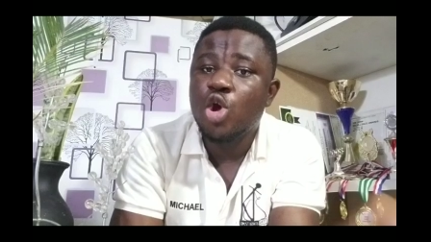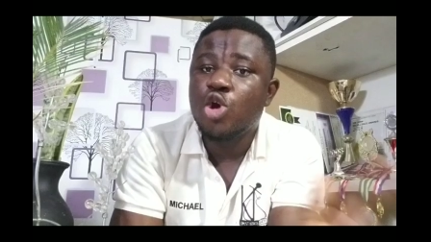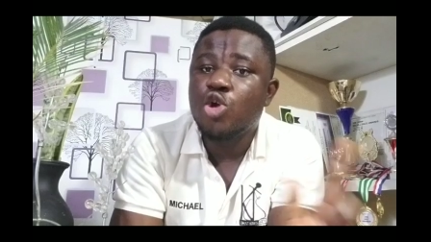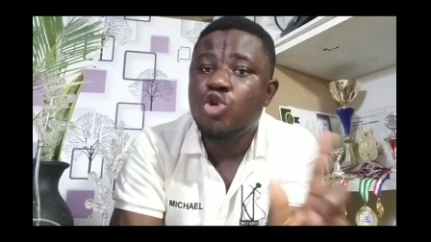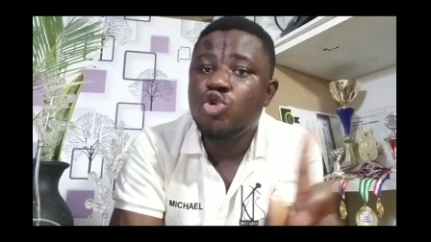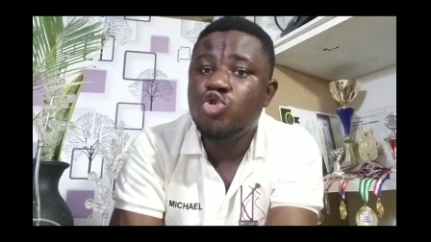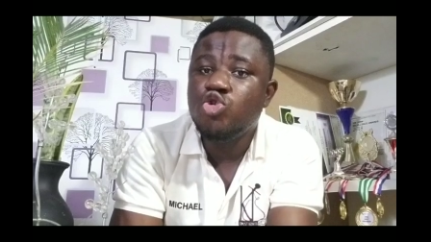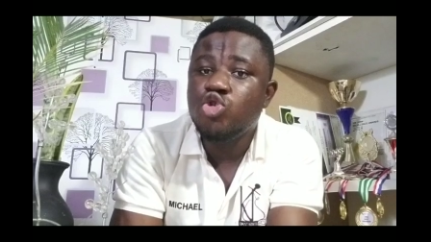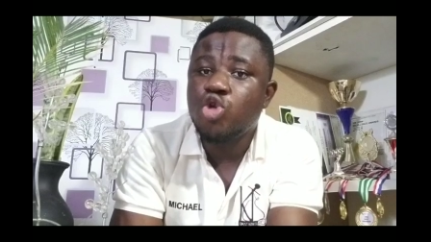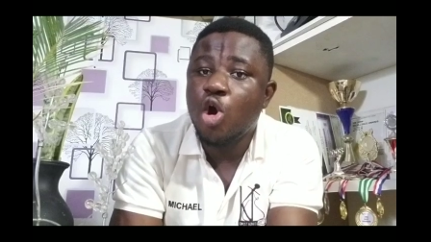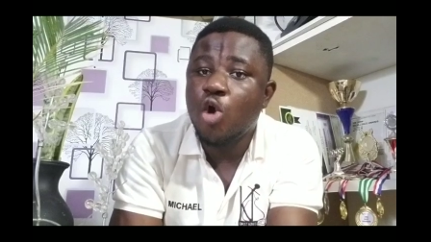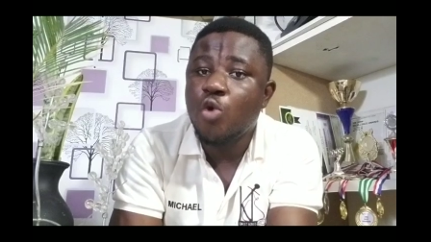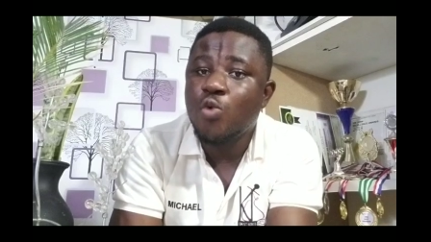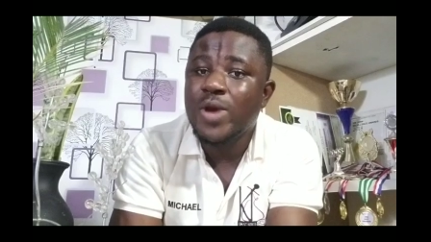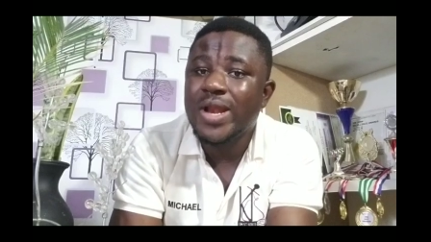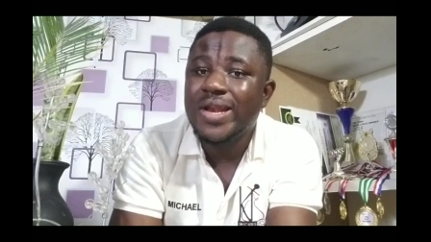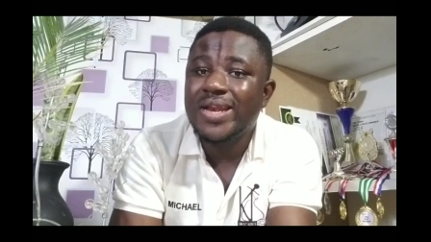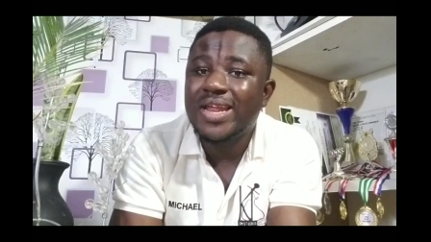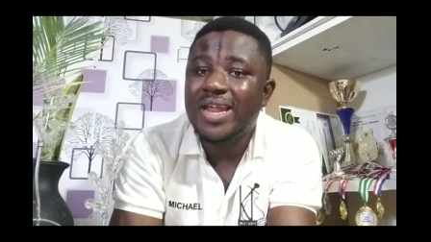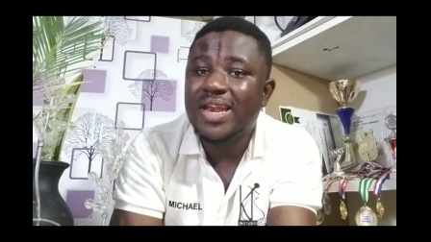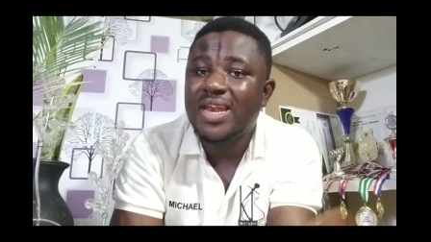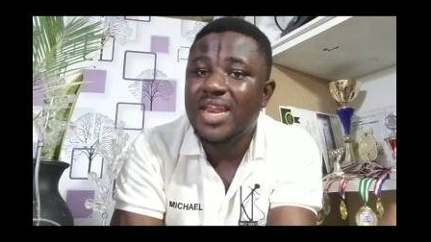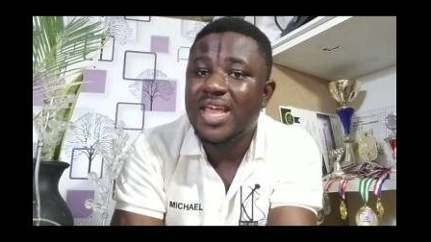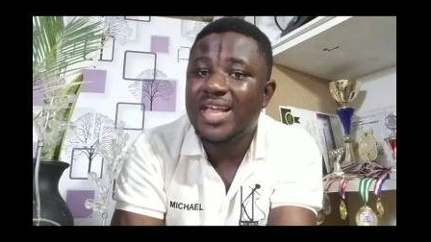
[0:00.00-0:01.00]
knowing
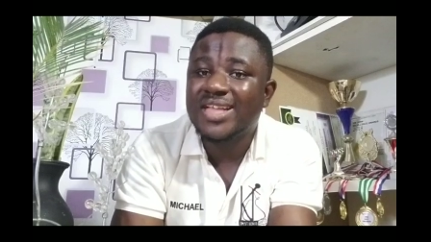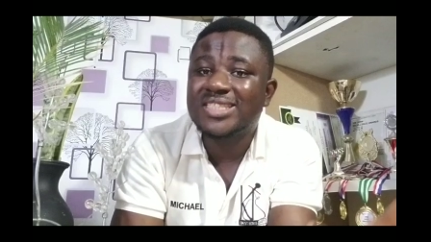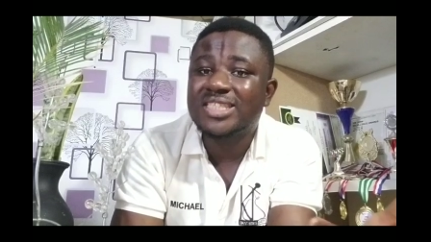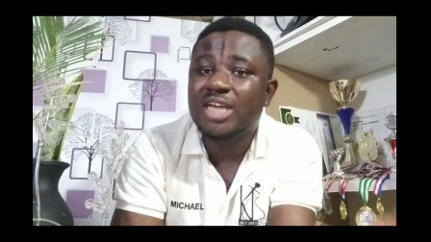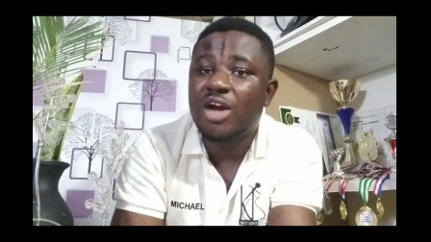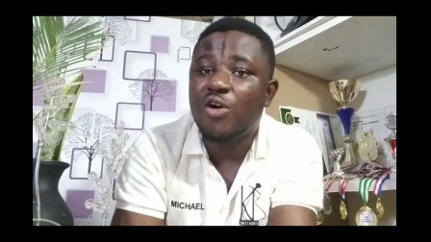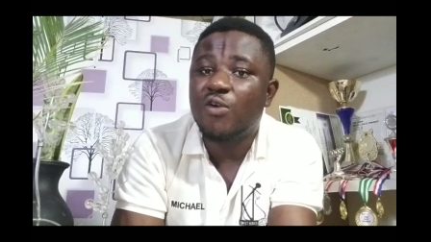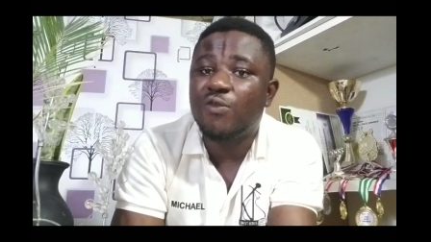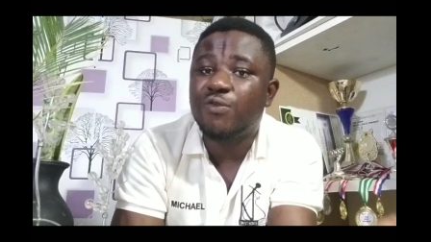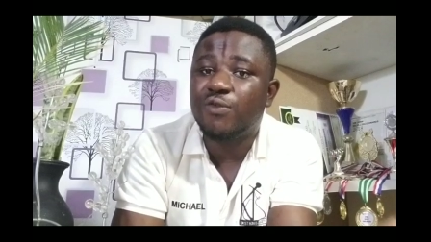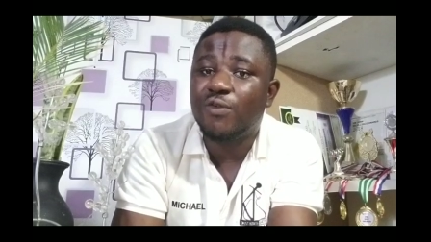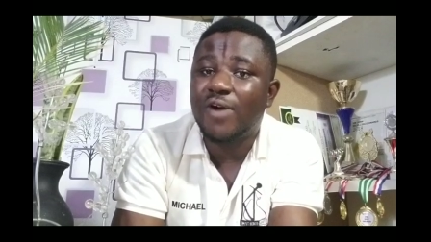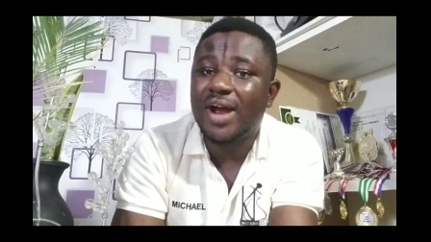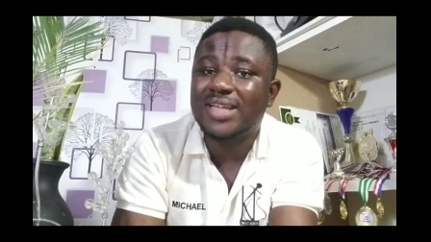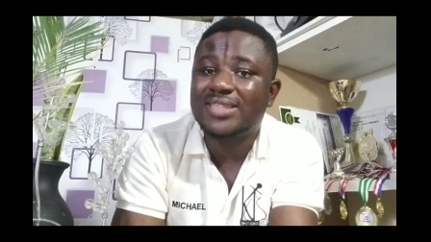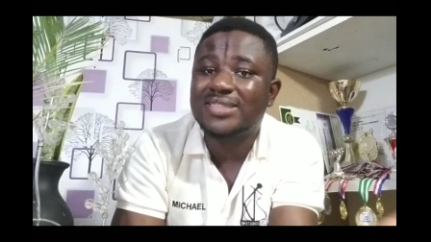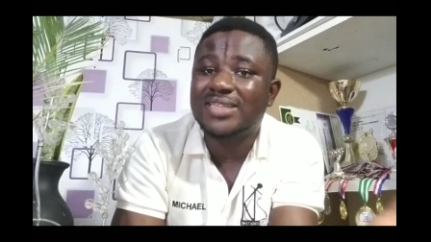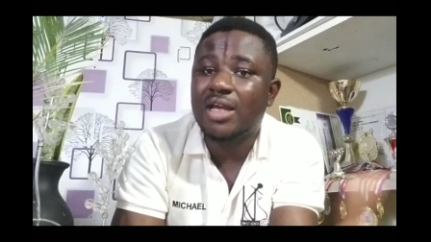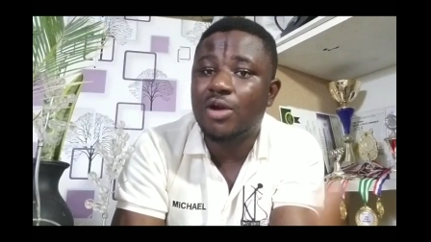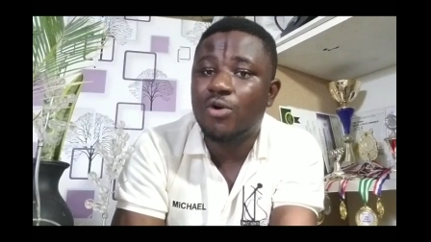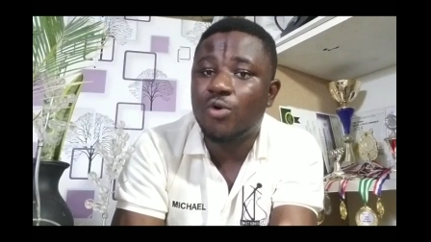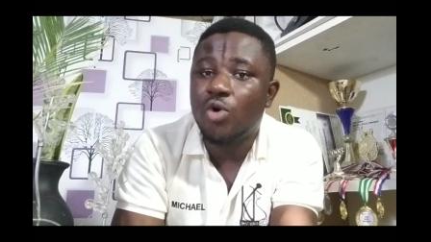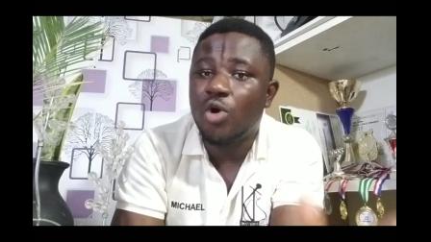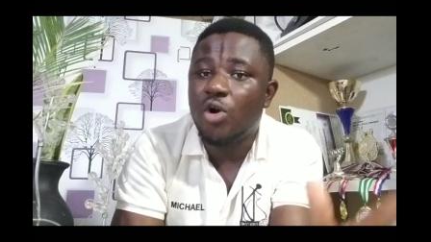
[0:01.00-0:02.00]
the nature of right
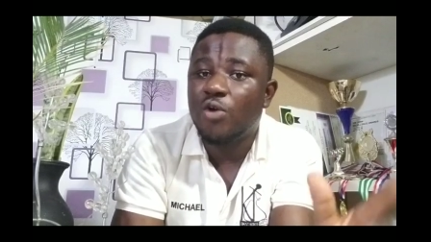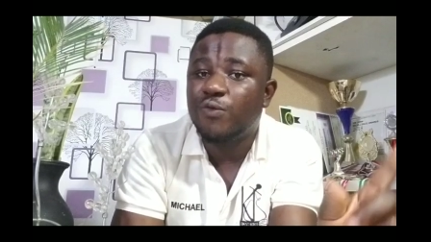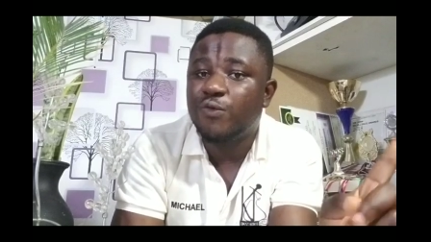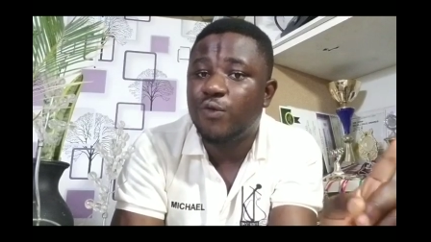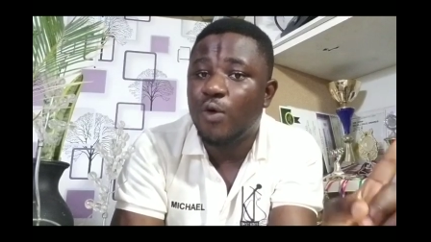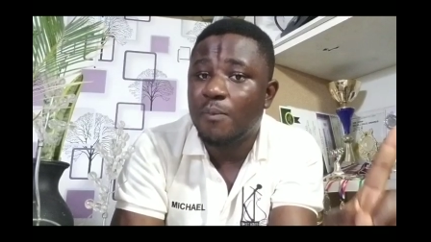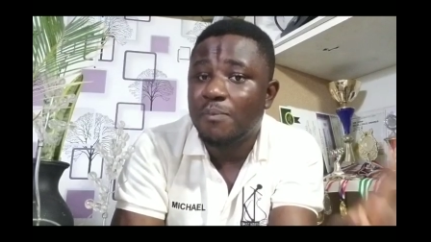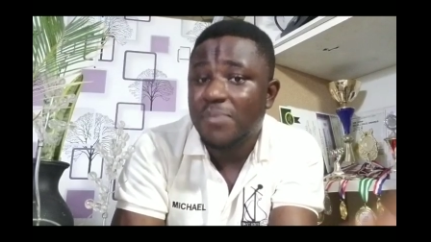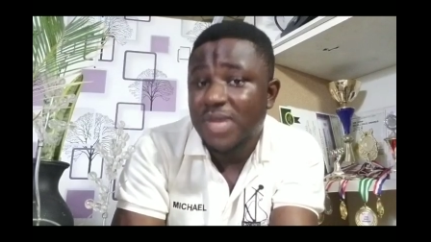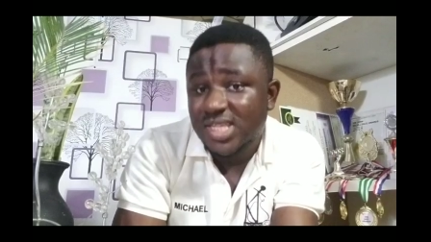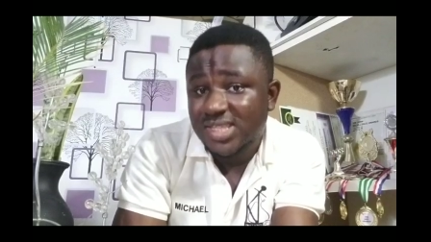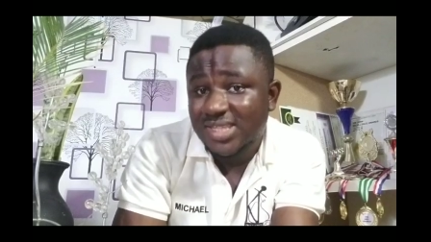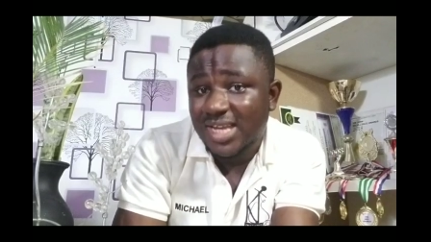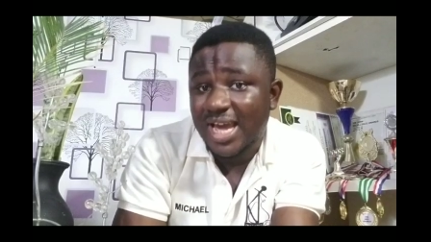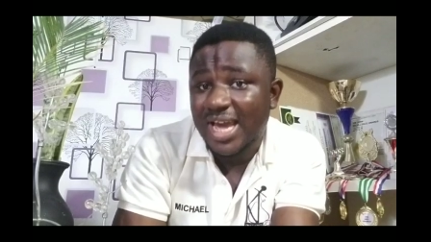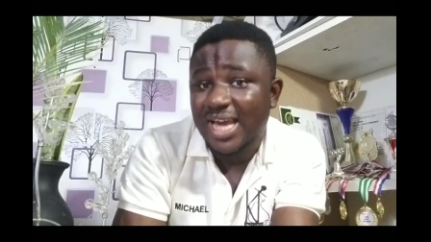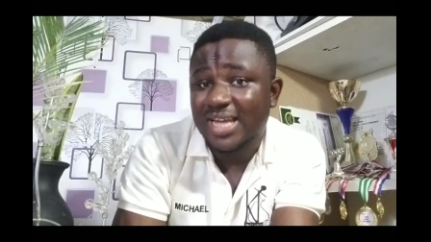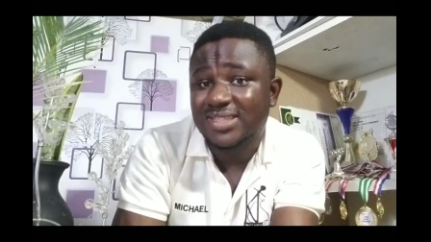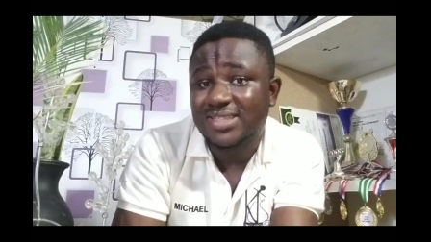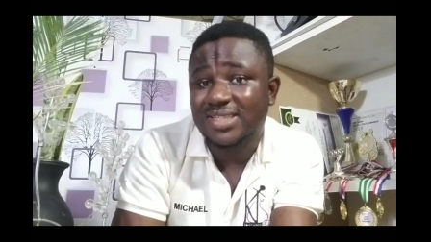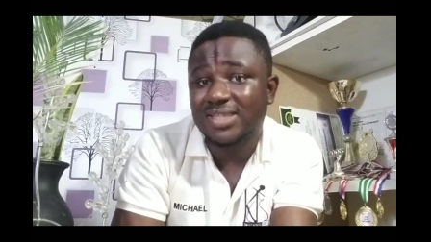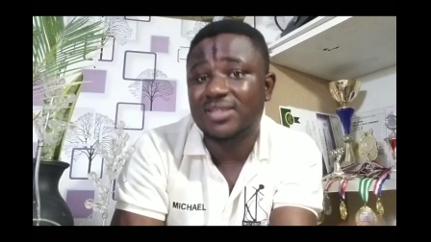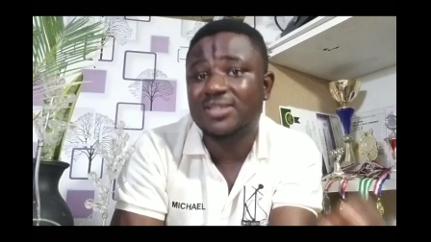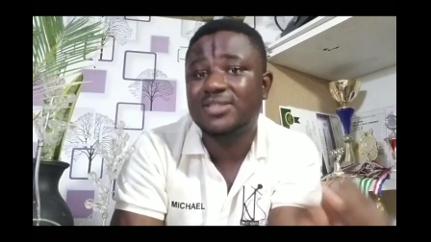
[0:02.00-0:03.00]
and wrong from meta
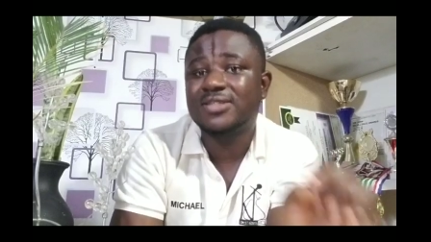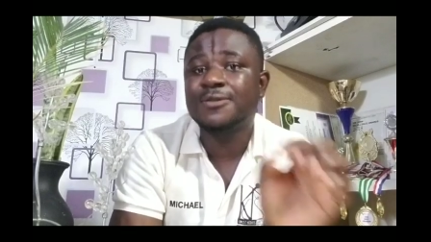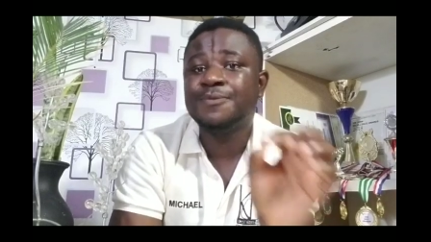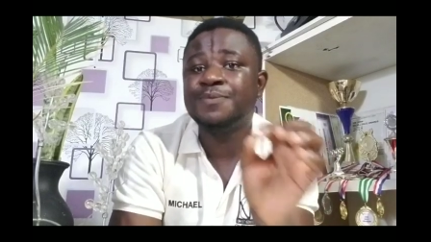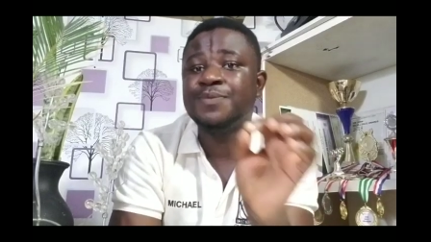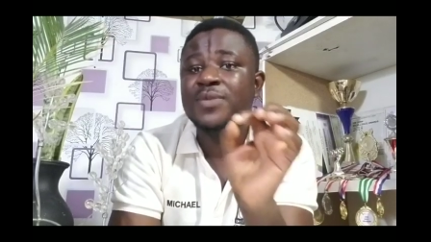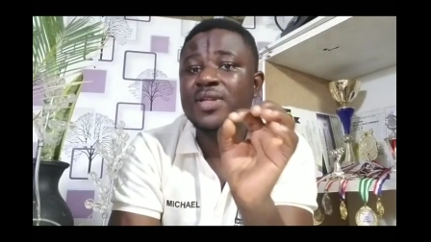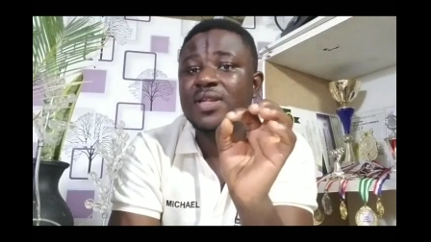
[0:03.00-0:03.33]
ethics.